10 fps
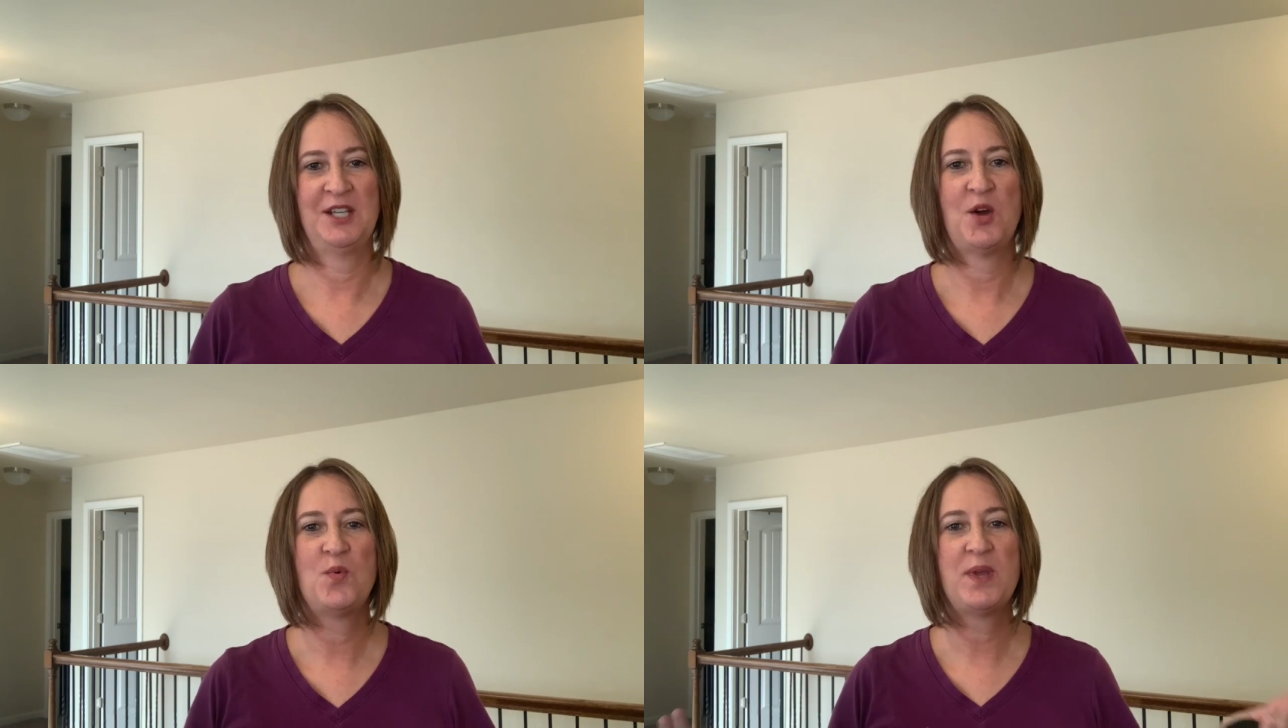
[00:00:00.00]

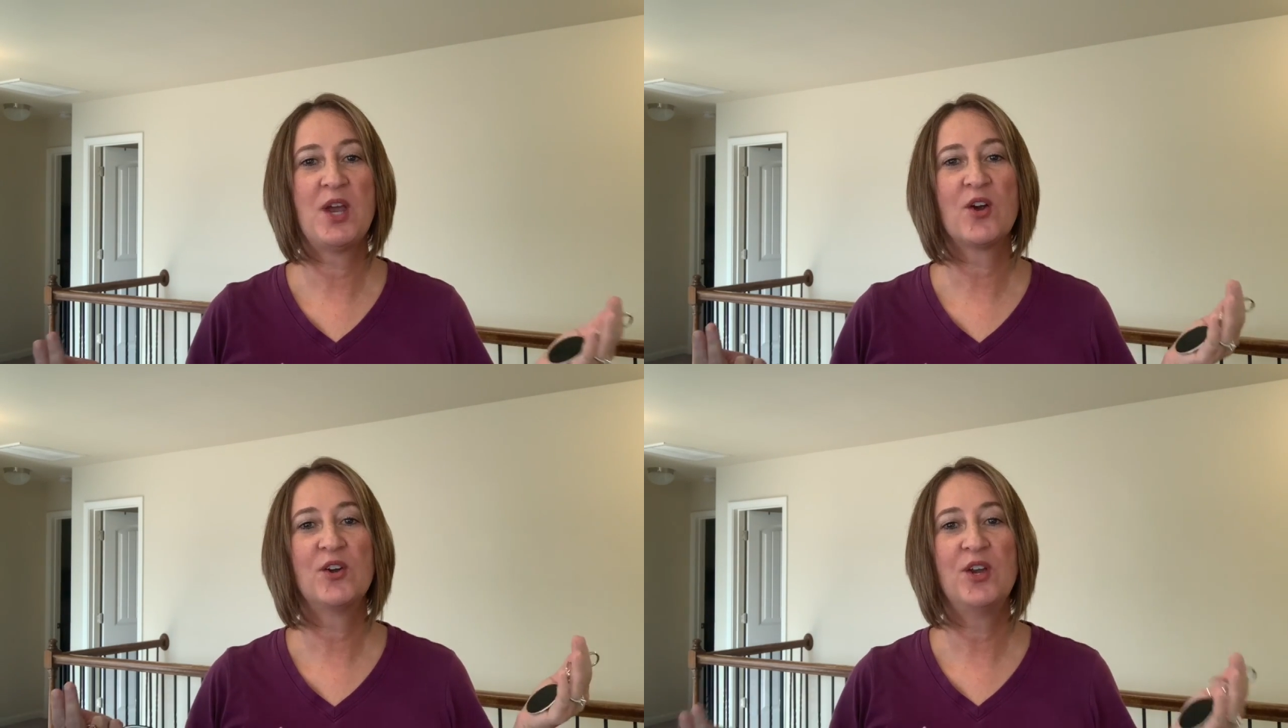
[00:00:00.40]
We
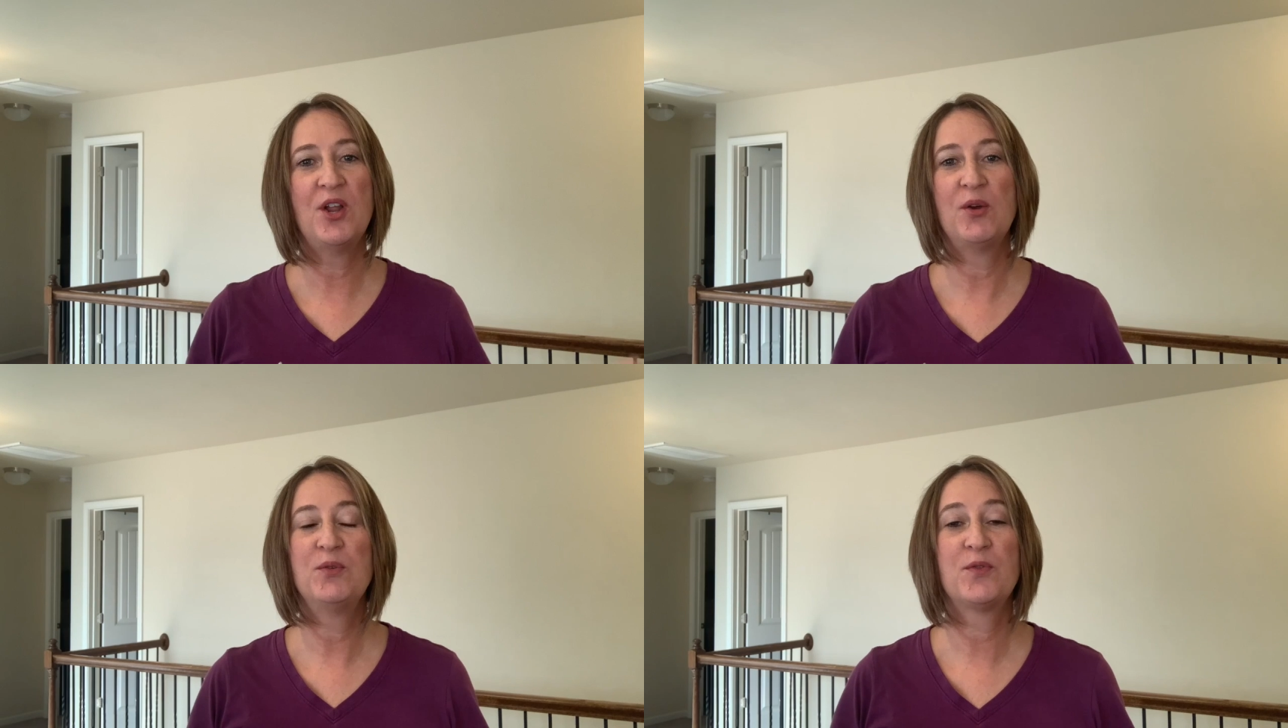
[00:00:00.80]
are
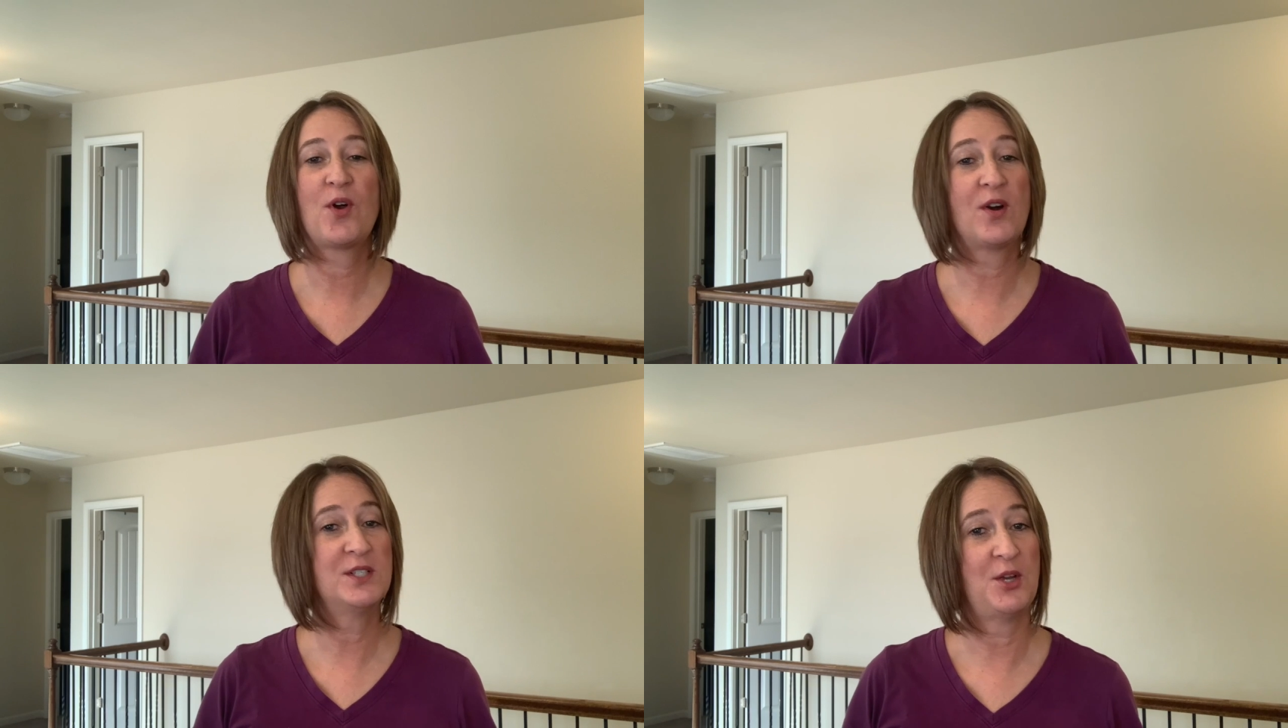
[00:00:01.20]
known for
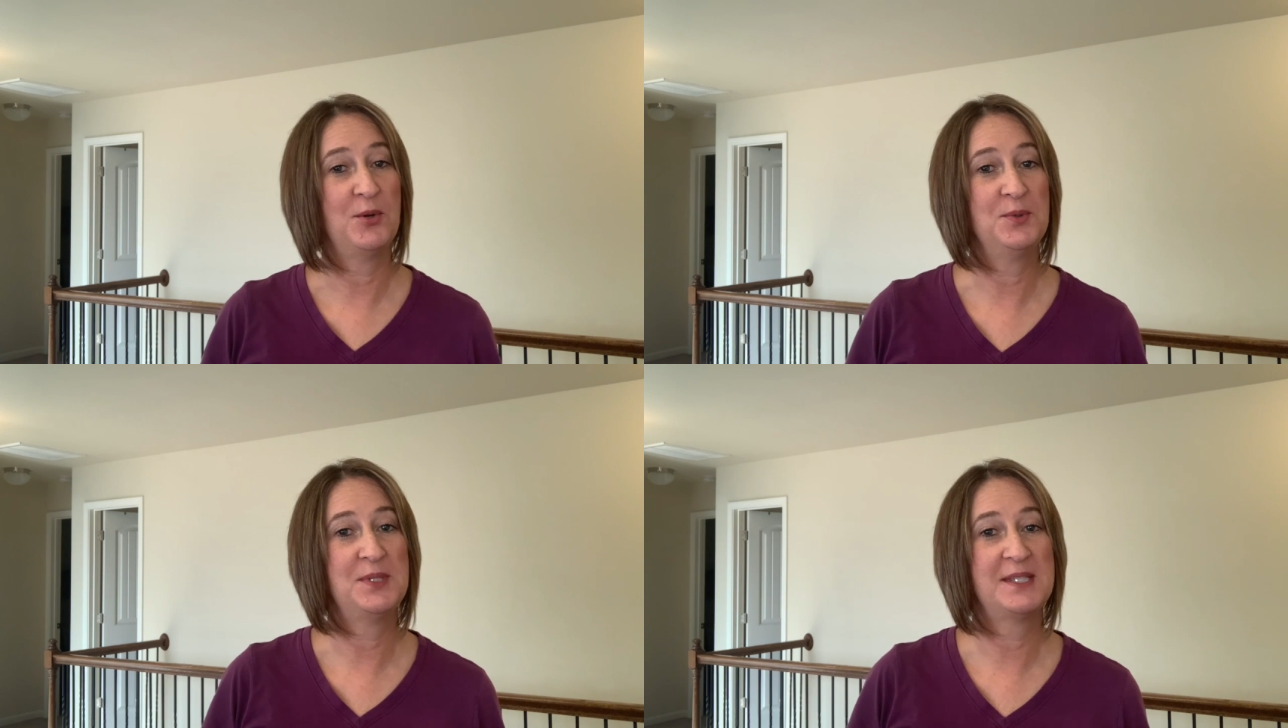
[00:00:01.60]
our
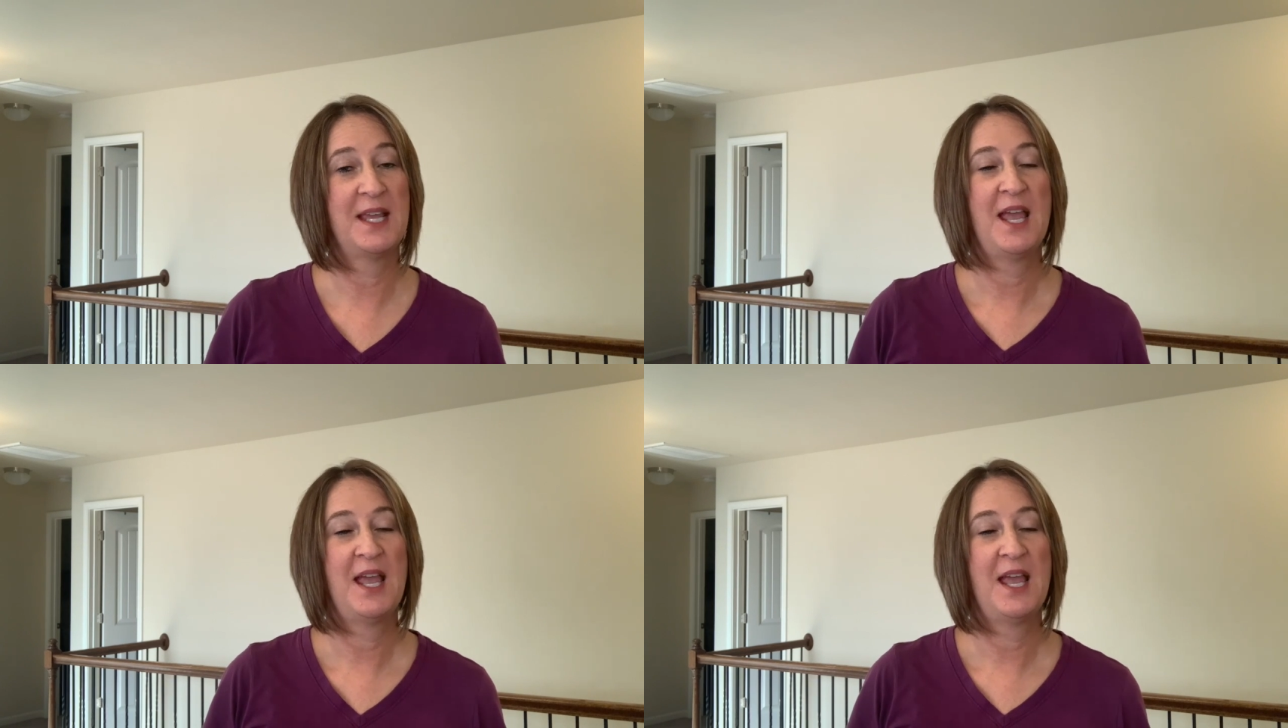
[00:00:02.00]
totes.